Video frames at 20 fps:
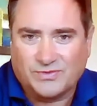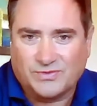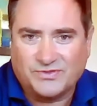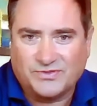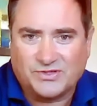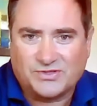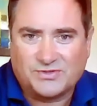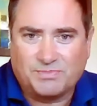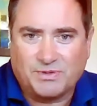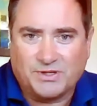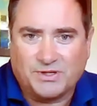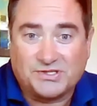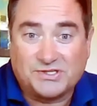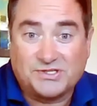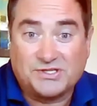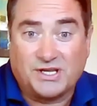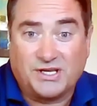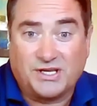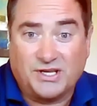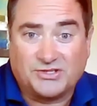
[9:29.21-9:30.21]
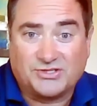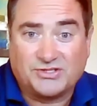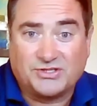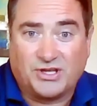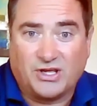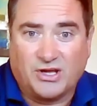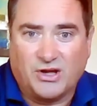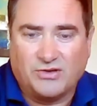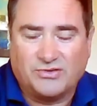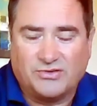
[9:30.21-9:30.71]
We've just been steady as she
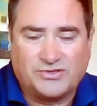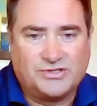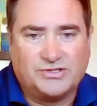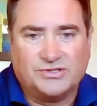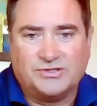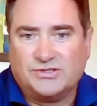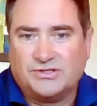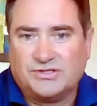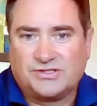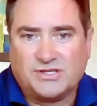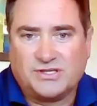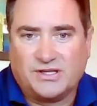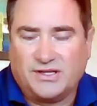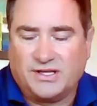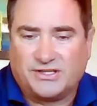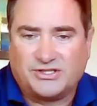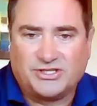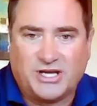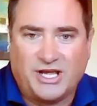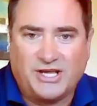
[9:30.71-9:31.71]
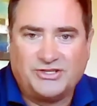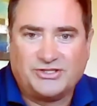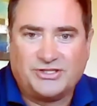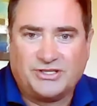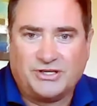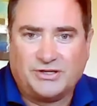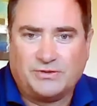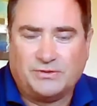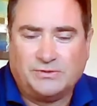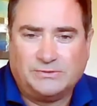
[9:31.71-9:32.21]
goes. Do you see that
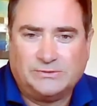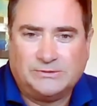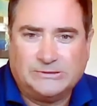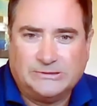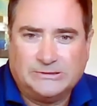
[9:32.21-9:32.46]
changing at all?